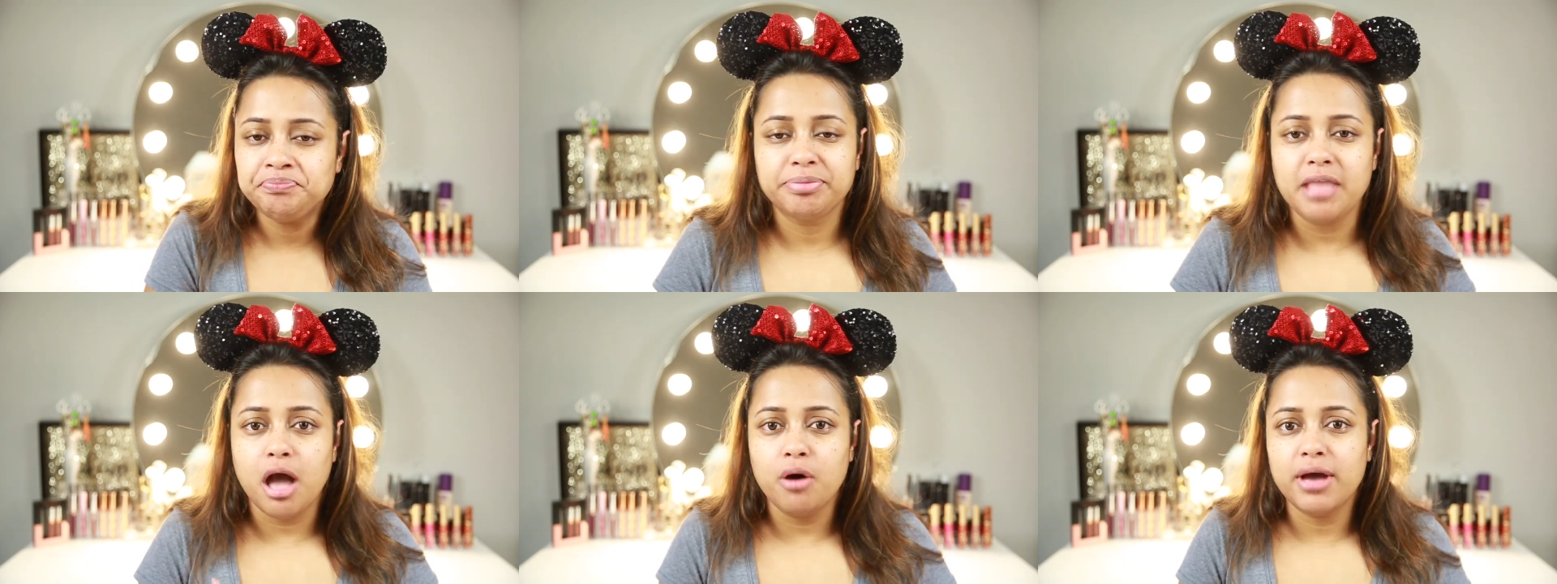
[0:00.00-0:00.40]

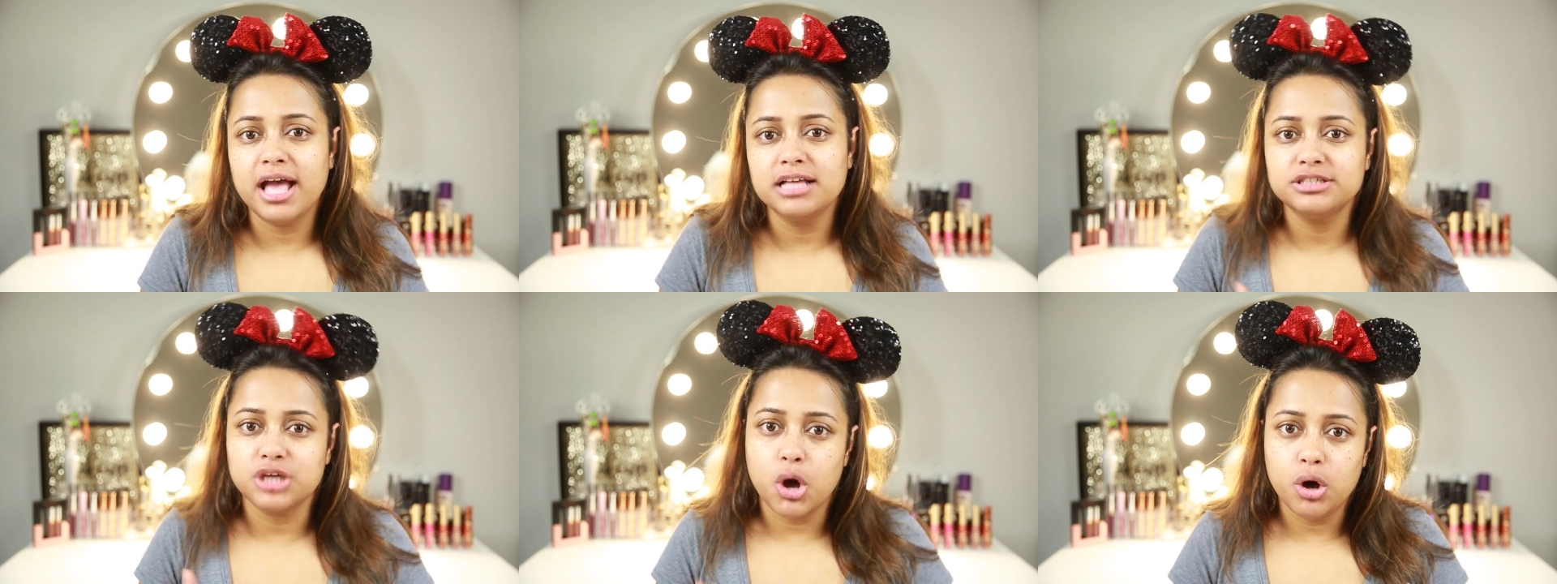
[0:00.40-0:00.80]
Now
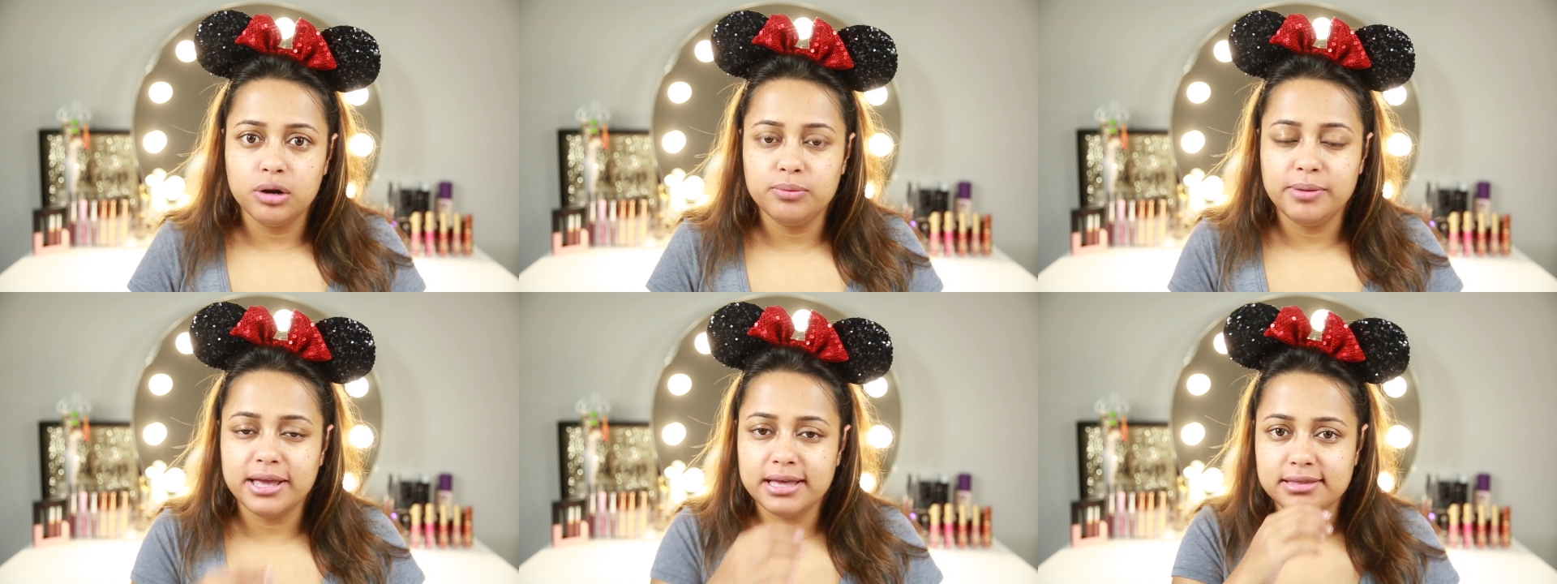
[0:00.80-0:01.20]
as
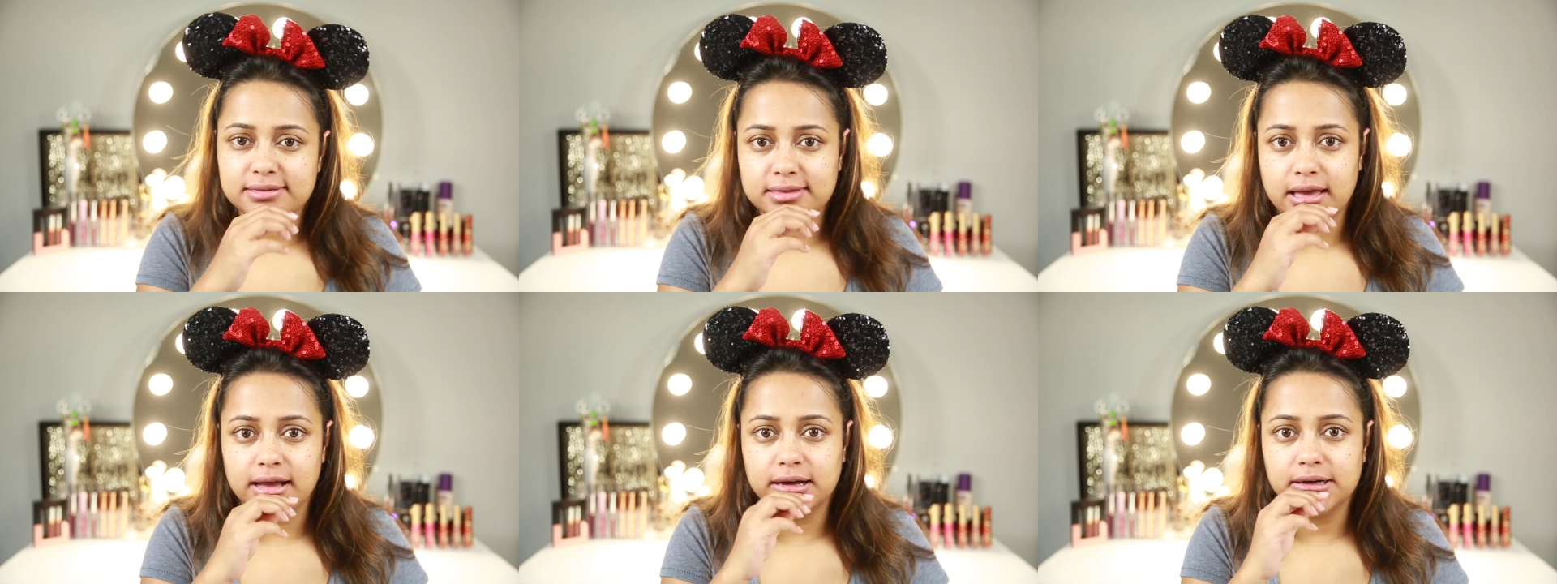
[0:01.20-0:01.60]

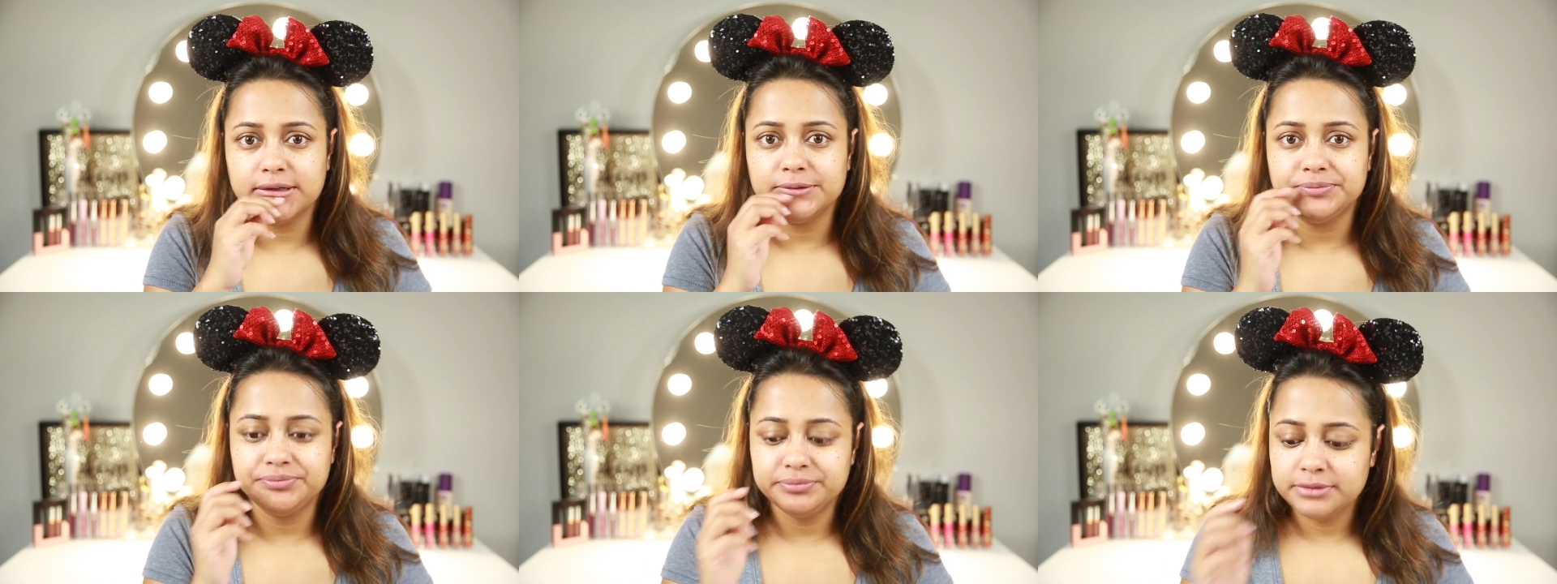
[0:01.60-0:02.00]
always,
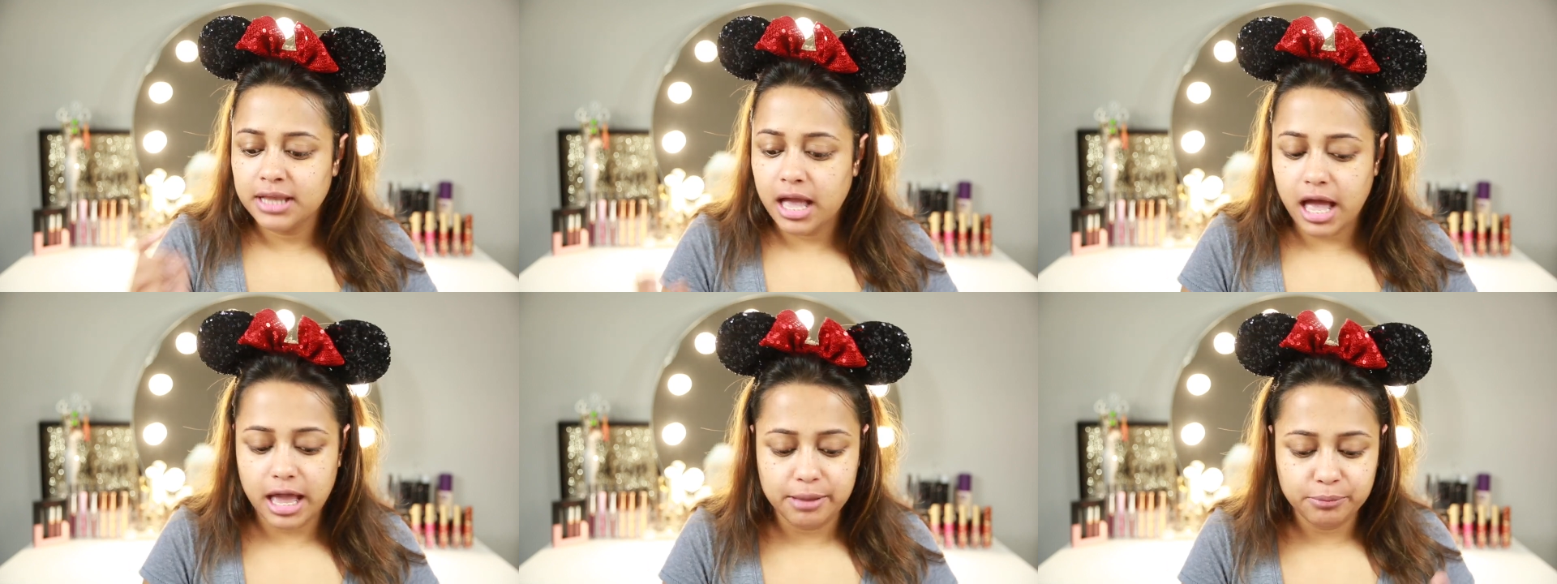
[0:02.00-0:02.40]

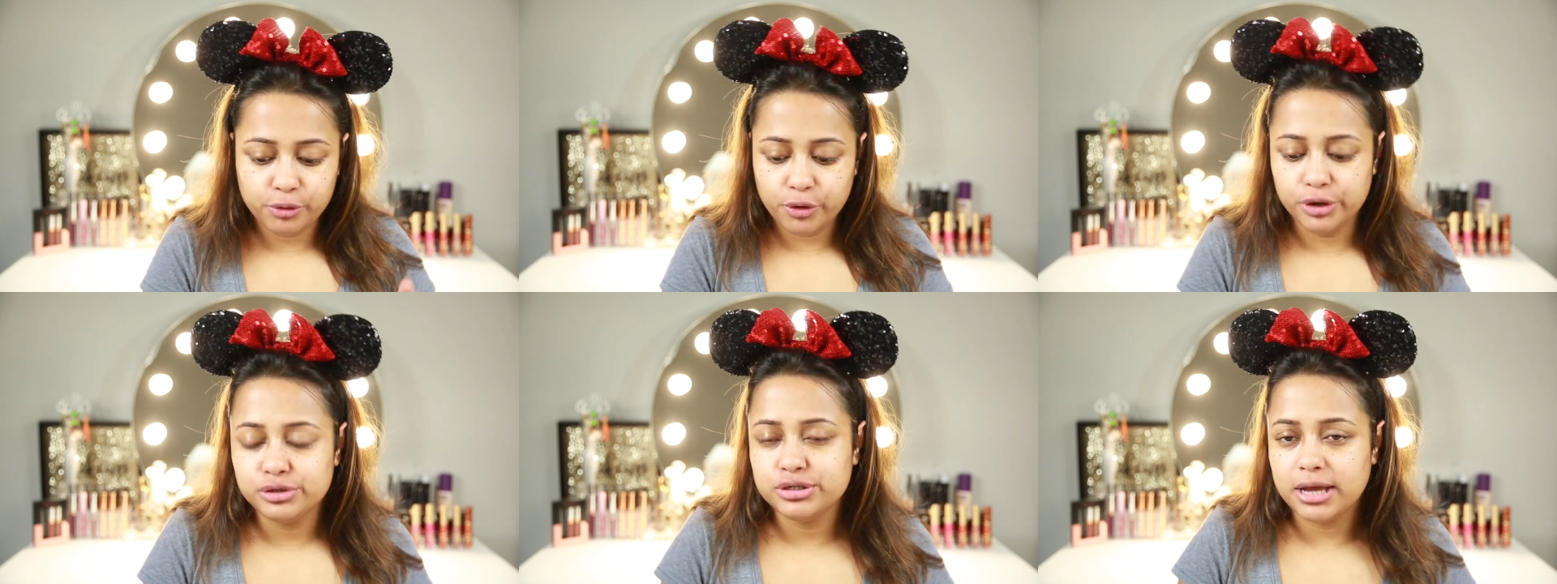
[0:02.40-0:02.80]
I'm going